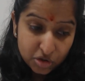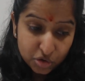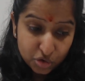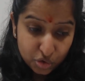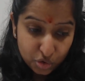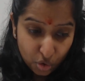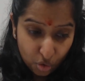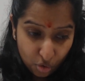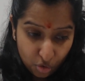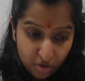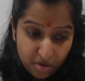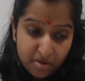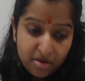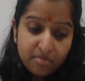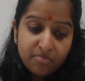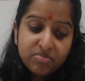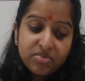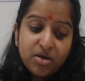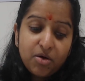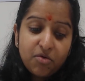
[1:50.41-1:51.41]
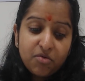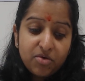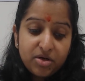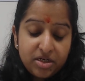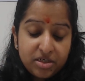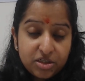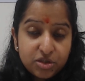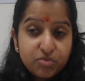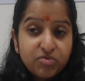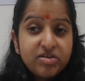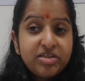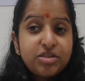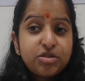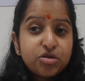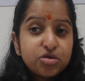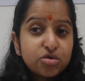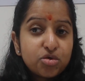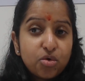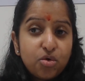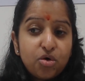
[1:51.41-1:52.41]
So the it will
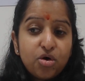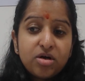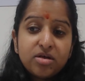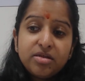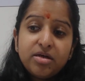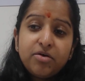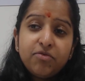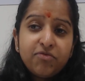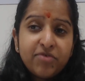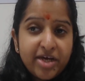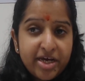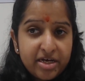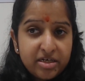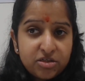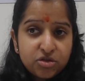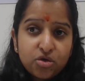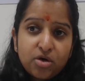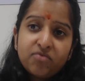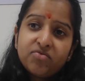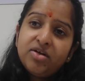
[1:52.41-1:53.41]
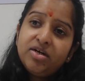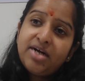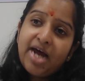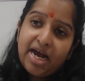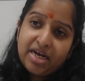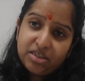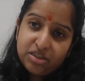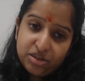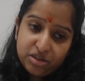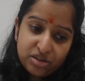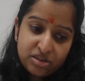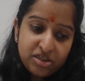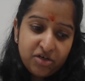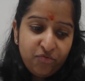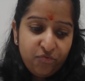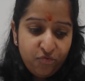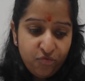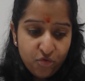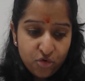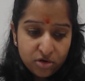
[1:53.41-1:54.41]
store the waste of the
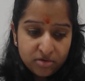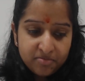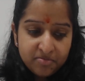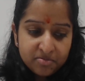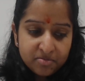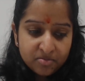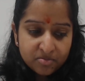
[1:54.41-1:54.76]
digested food